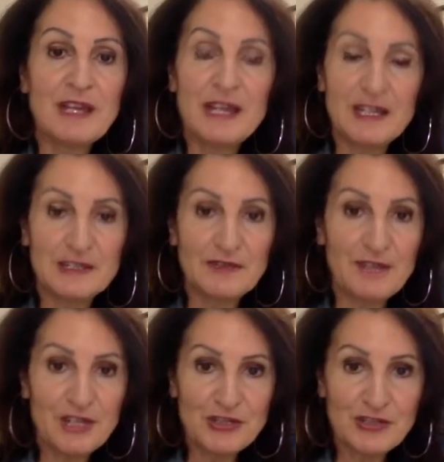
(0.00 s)
As a
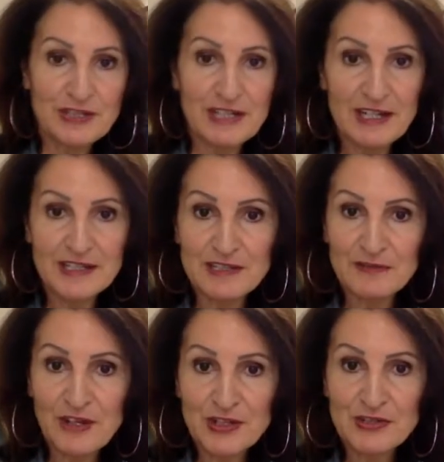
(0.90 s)
fashion stylist and
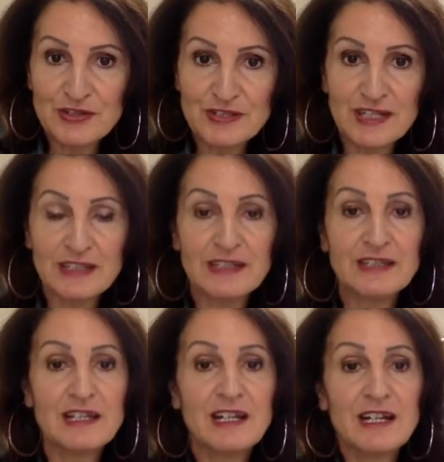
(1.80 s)
a fashion designer,
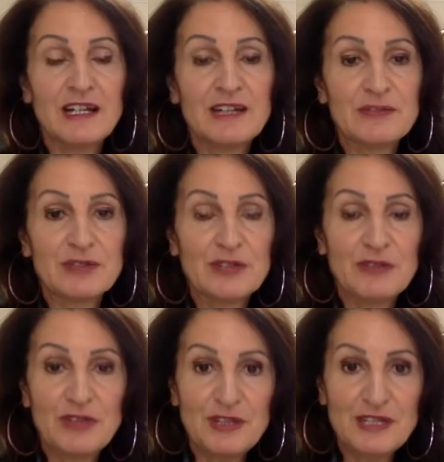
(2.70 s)
I've got over
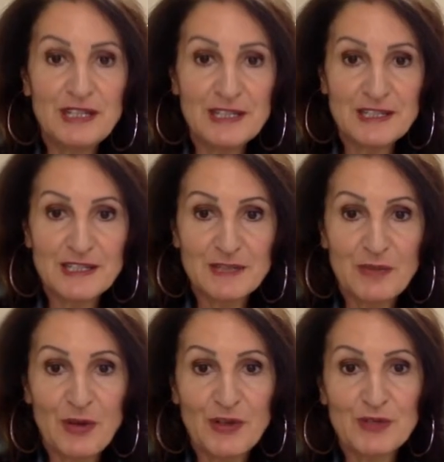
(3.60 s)
30 years
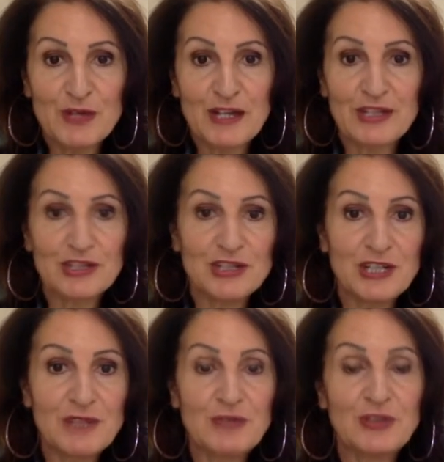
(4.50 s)
experience where I can
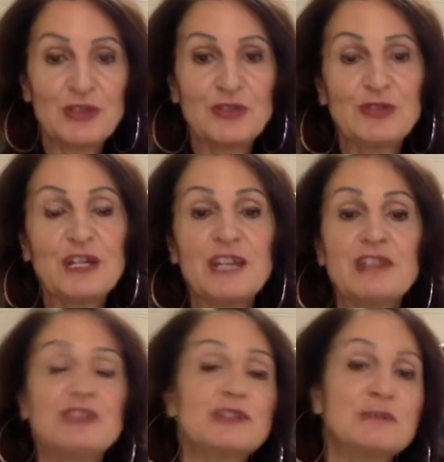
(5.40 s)
share with you
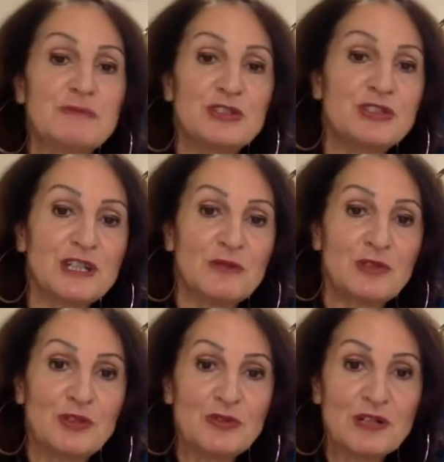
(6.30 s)
that you can maybe share
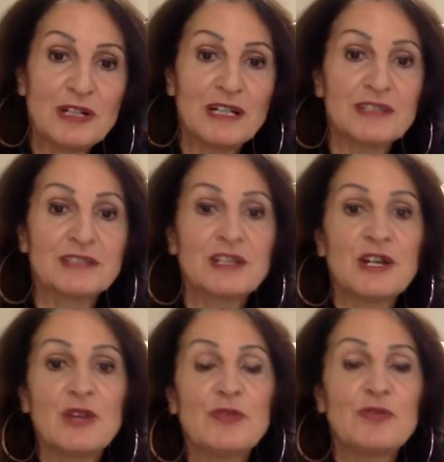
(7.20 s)
with your clients
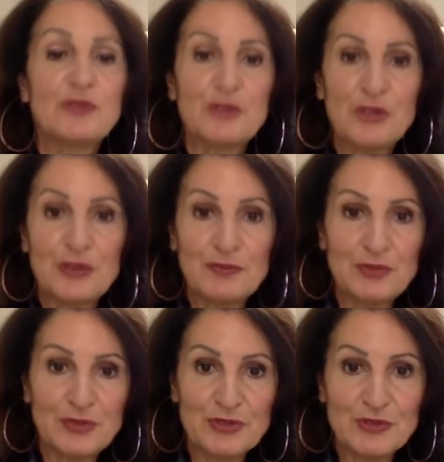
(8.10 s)
or for your own
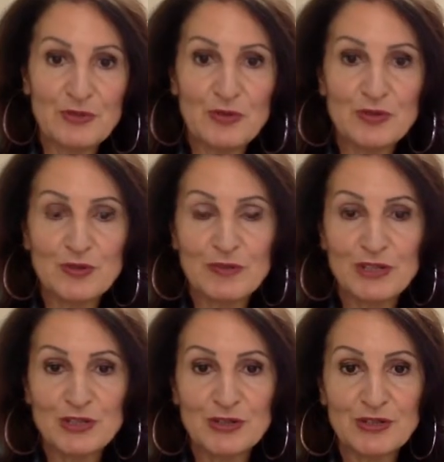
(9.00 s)
personal wardrobe
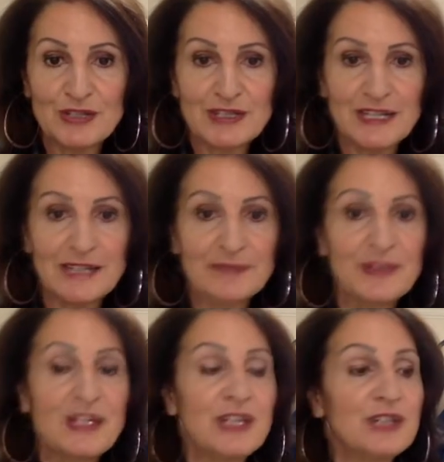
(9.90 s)
that you are styling.
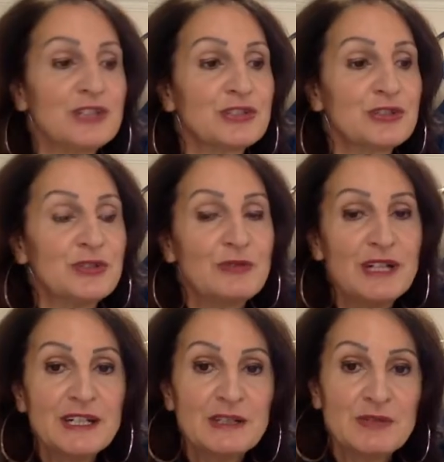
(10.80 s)
So what
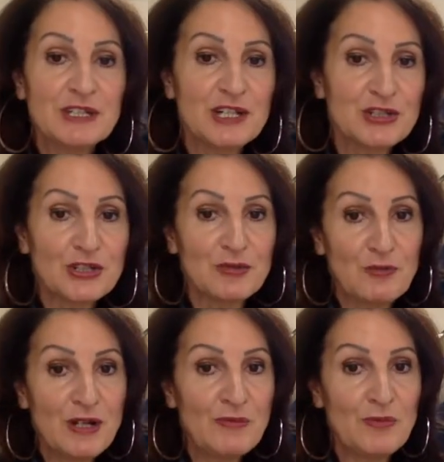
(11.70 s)
I did was I took
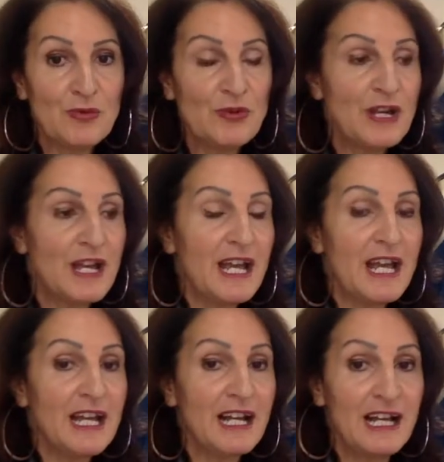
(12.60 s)
one more,
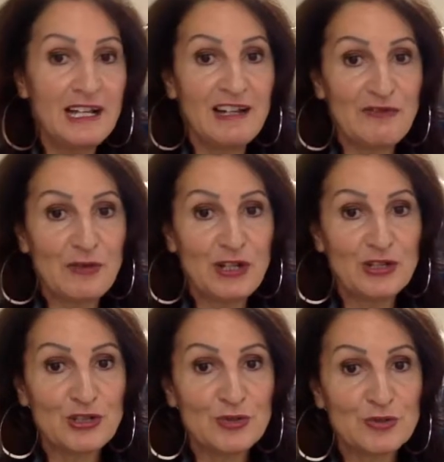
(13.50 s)
and I love wearing
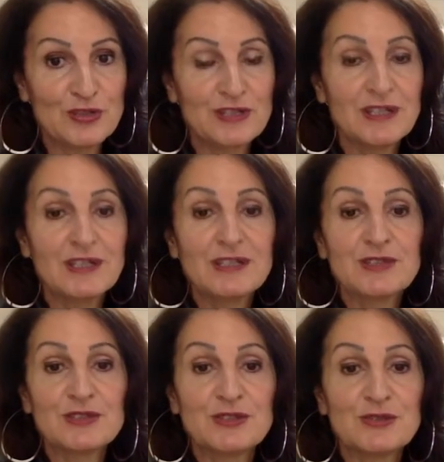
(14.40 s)
shorts.
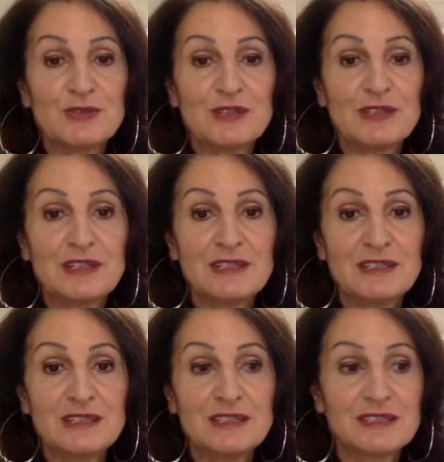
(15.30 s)
So whether it
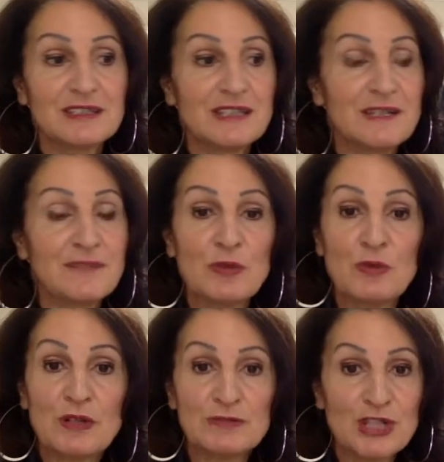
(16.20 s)
is,
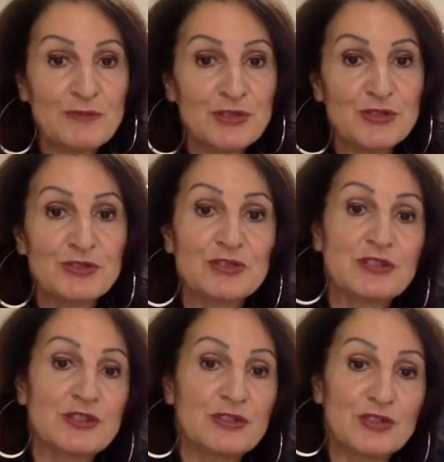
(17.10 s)
jumpsuits,
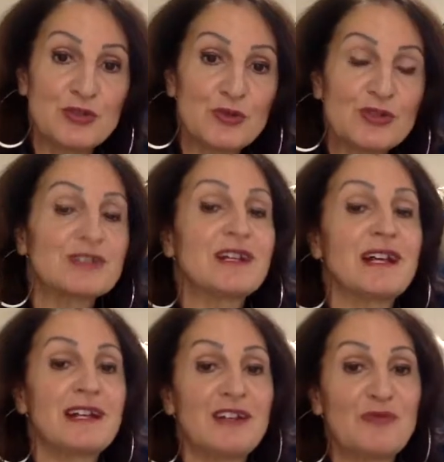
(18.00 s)
shorts,
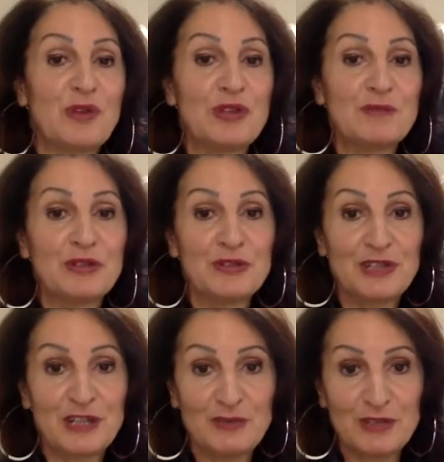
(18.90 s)
I love wearing them. I don't
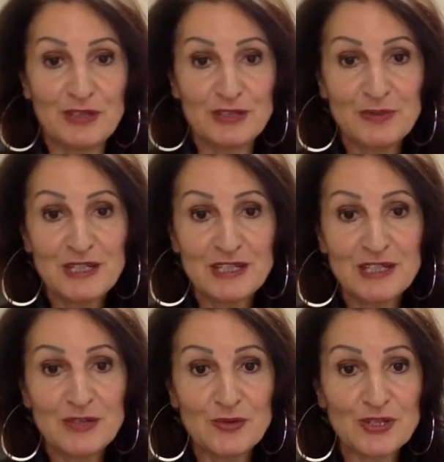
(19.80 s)
care whether it's
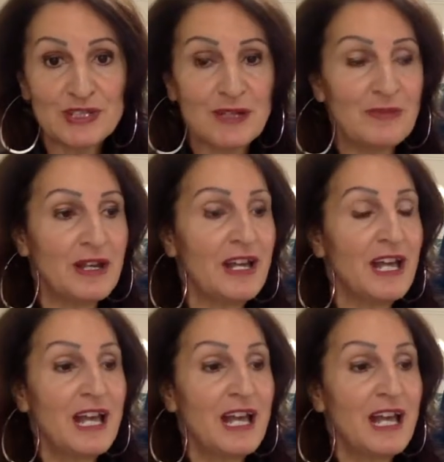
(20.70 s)
winter or summer.